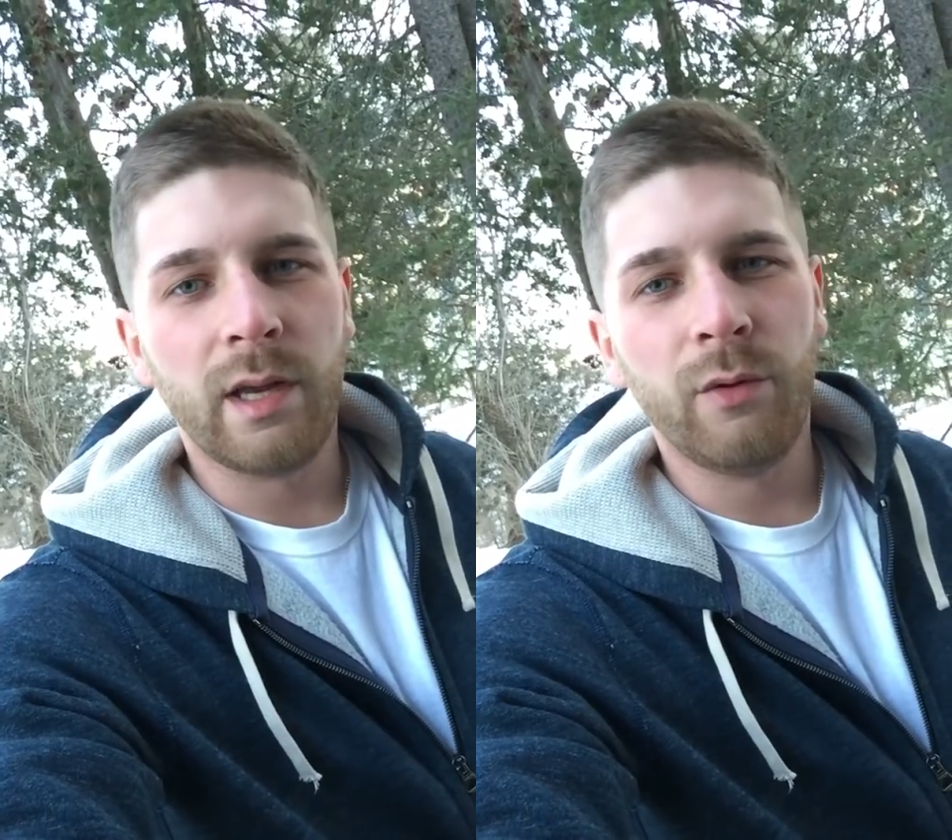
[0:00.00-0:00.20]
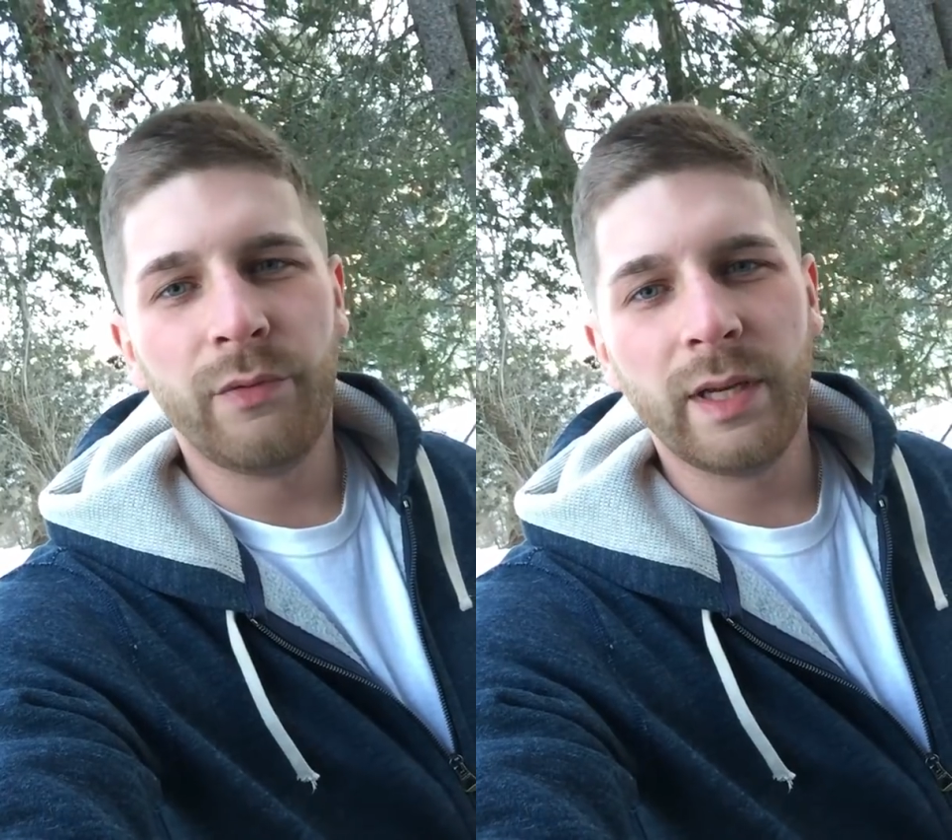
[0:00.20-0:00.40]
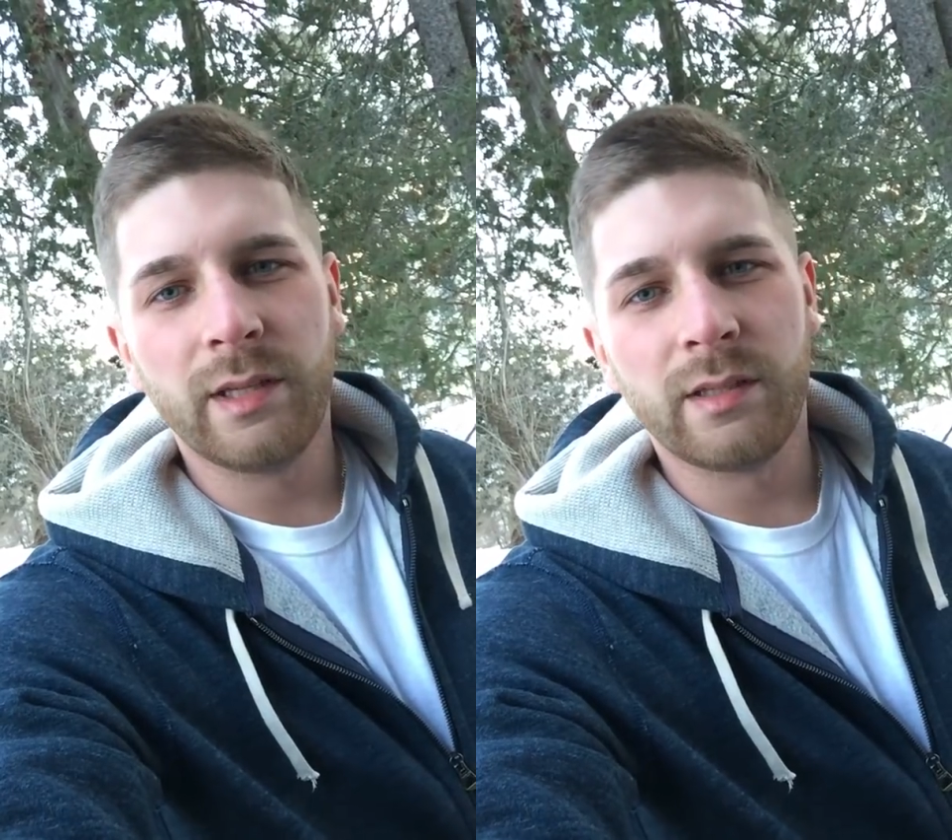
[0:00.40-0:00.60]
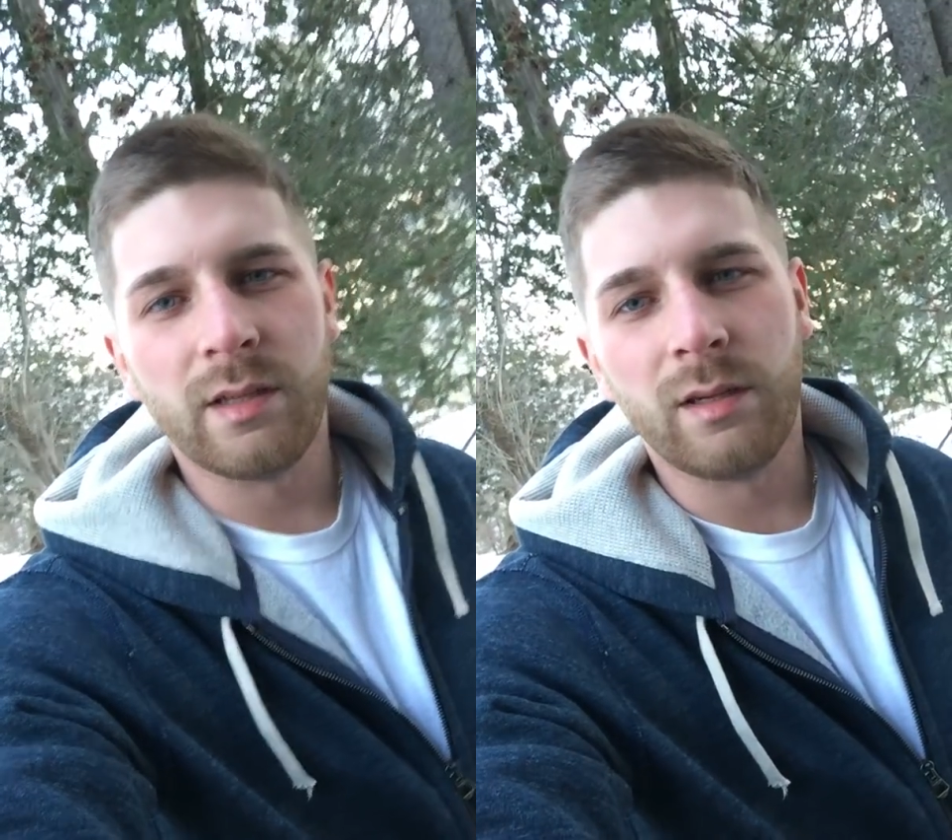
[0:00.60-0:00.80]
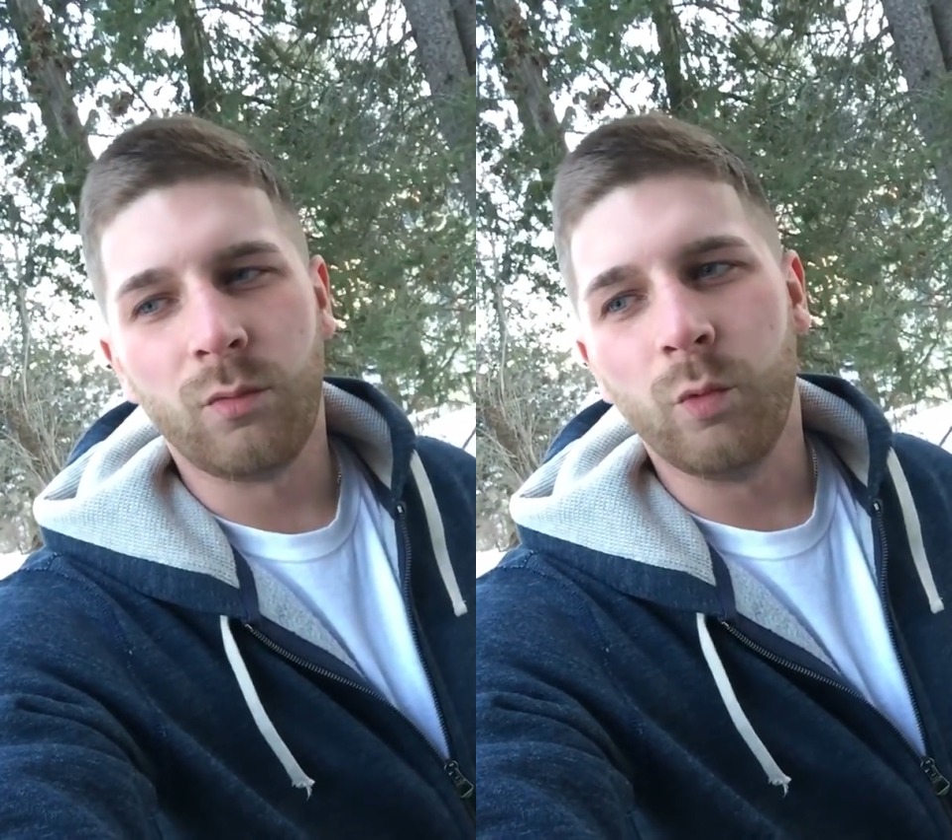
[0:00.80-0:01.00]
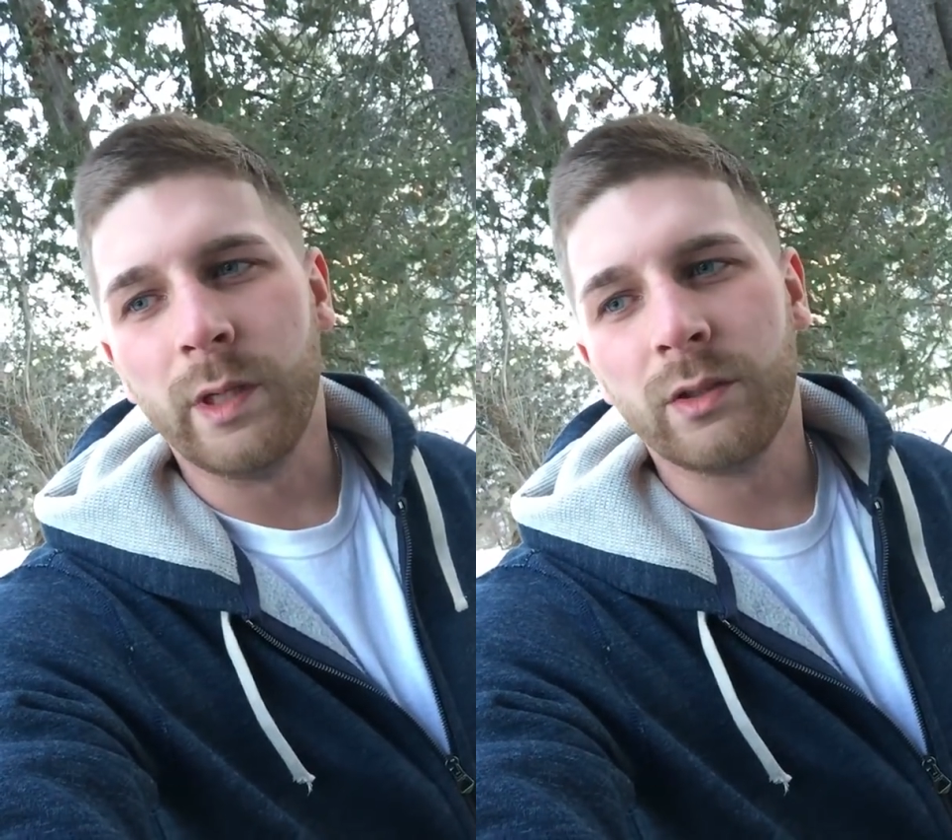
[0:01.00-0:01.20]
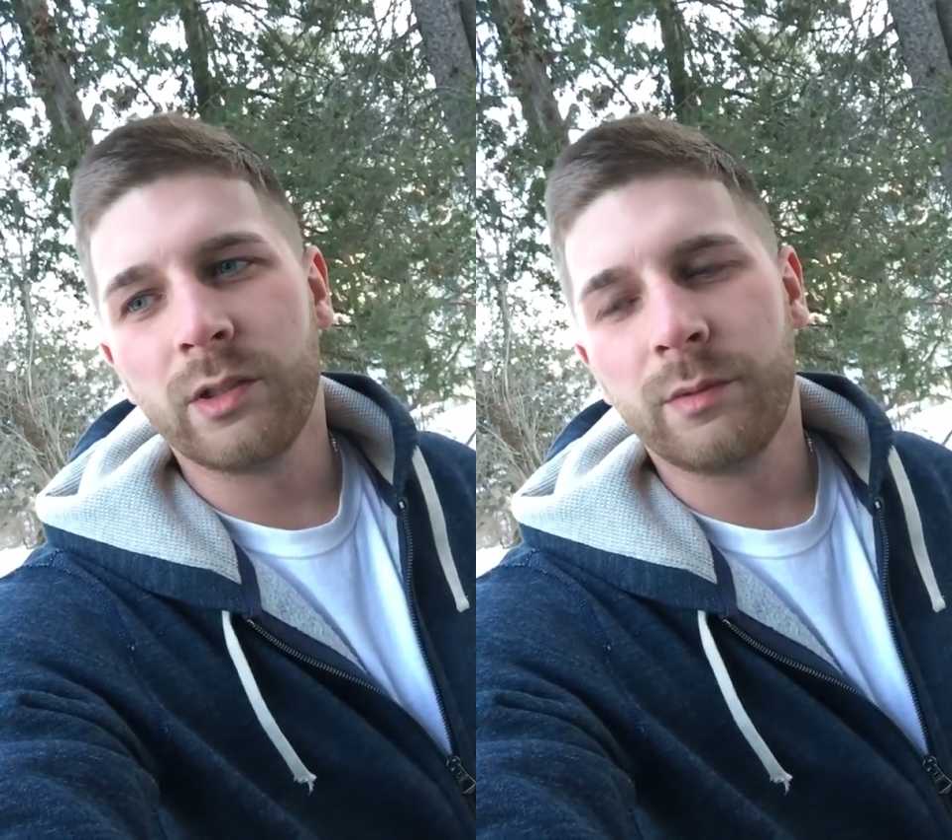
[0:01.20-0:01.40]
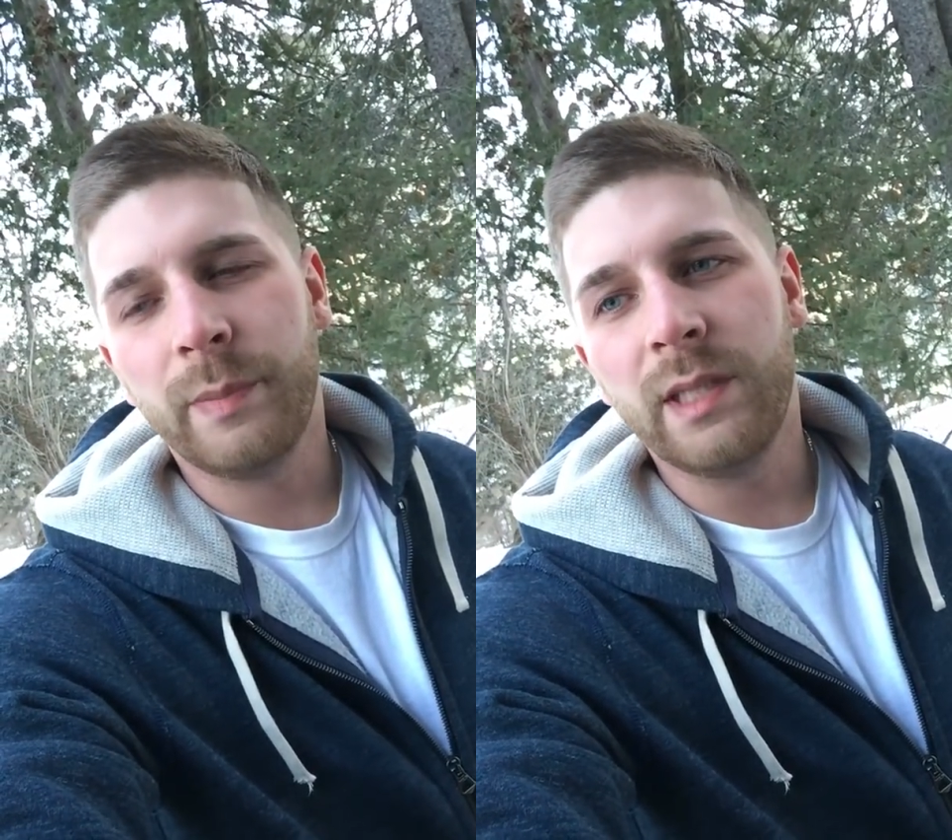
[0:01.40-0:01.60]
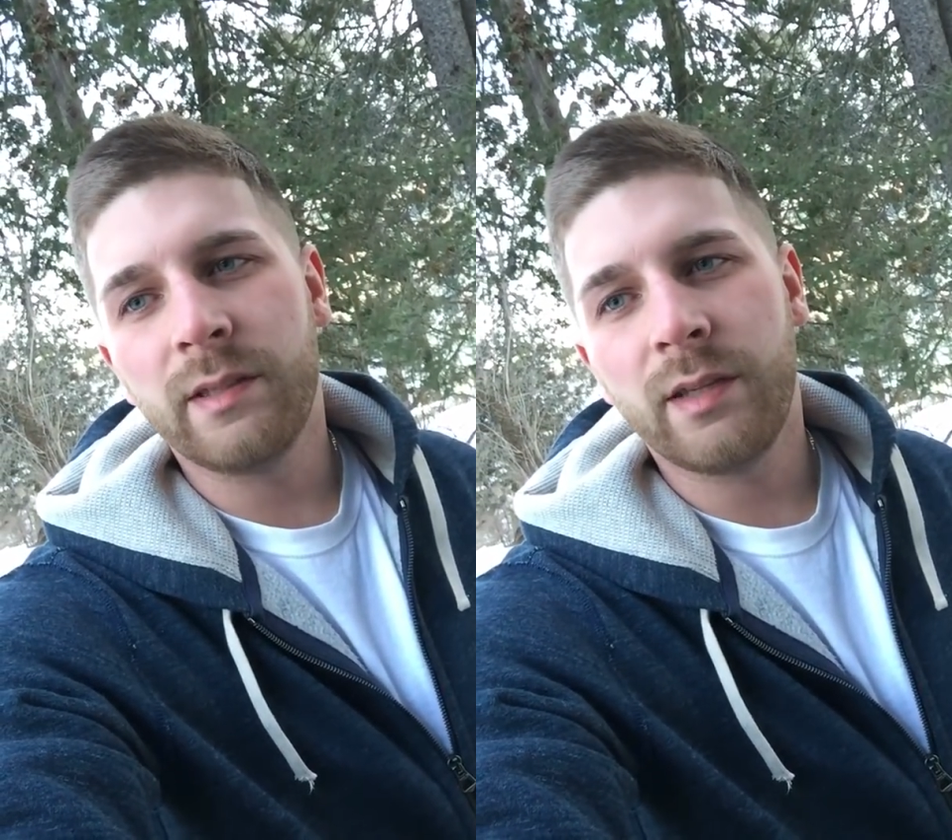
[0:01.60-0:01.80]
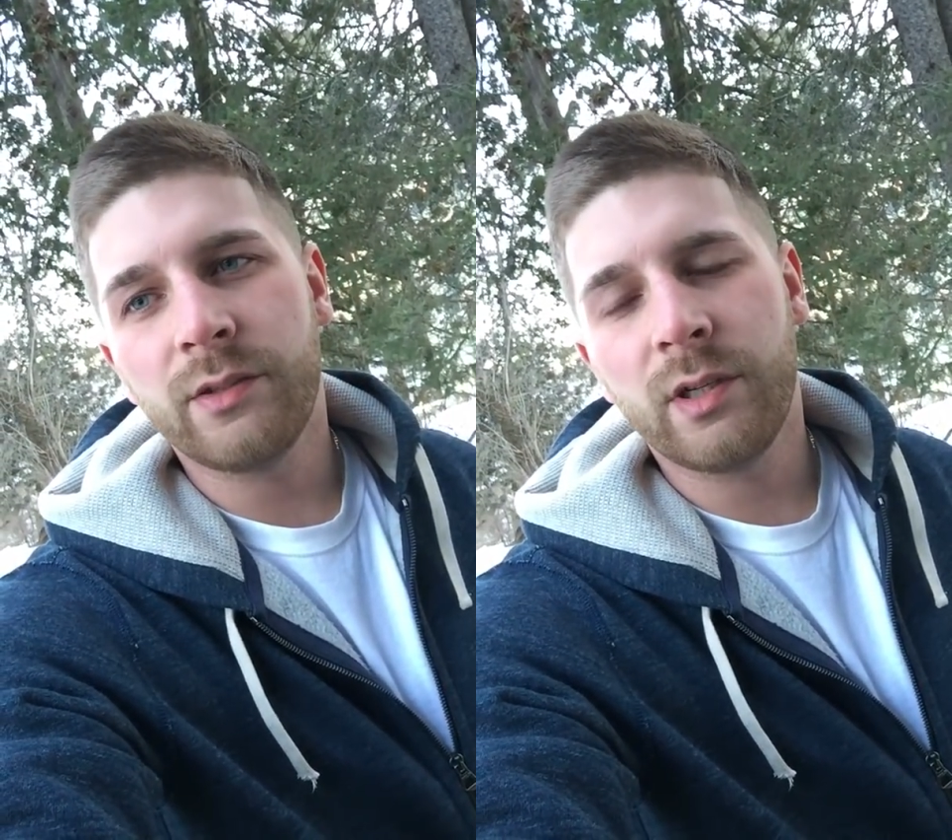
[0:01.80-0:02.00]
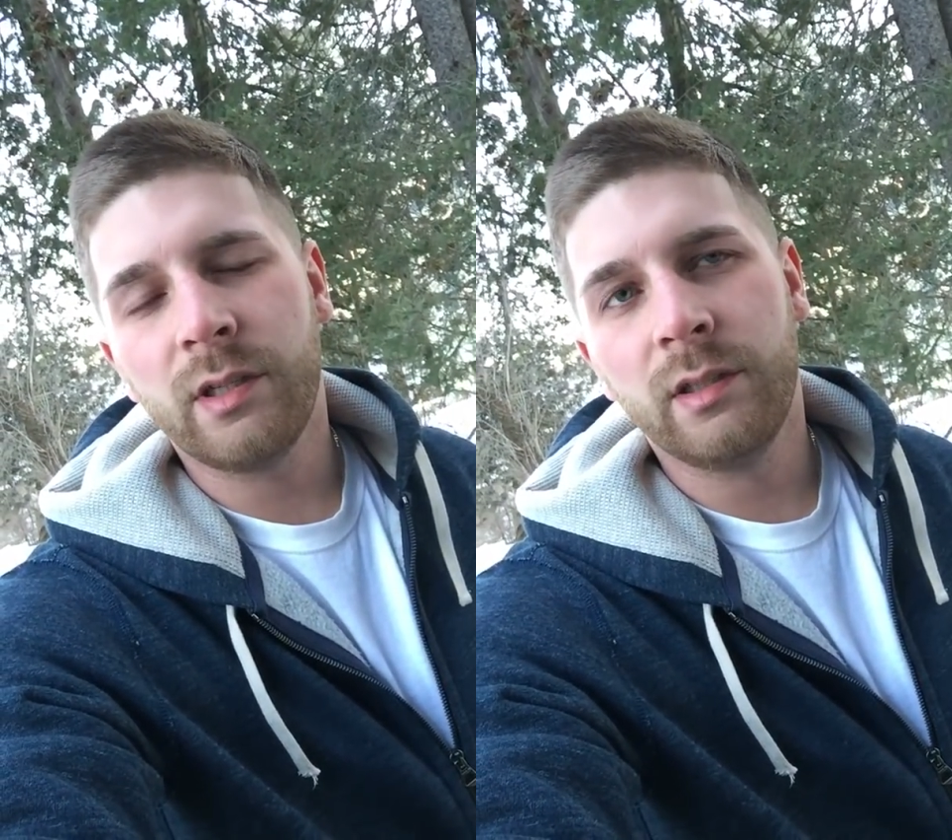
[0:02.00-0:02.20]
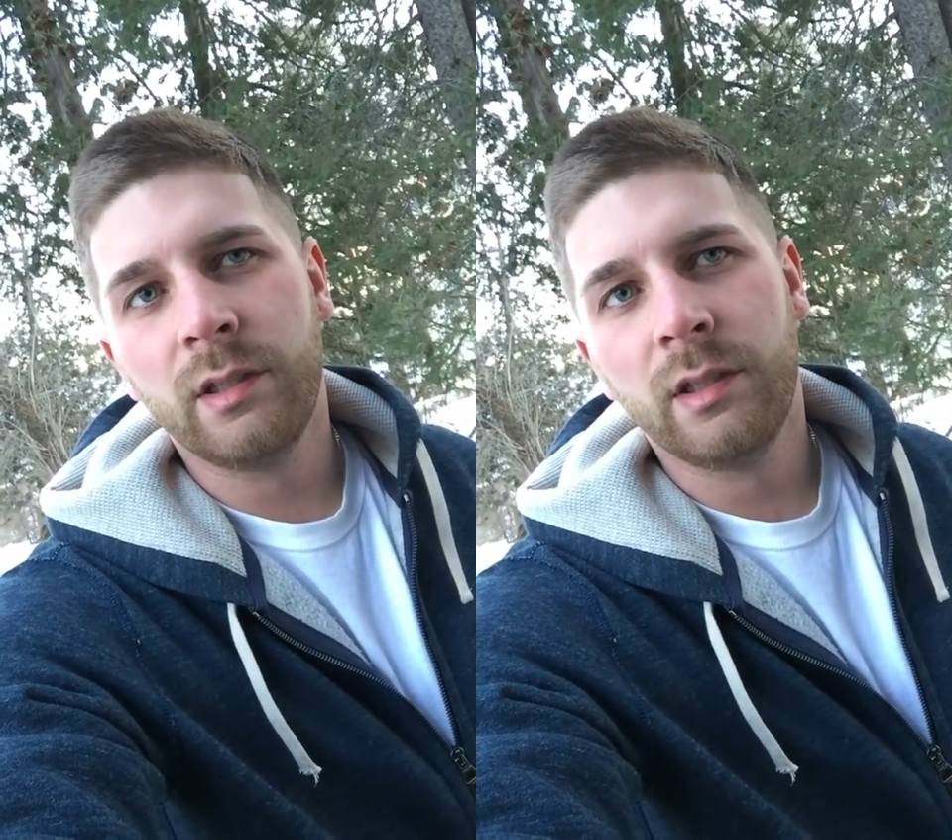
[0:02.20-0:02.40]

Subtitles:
I don't think it's a wheel speed sensor.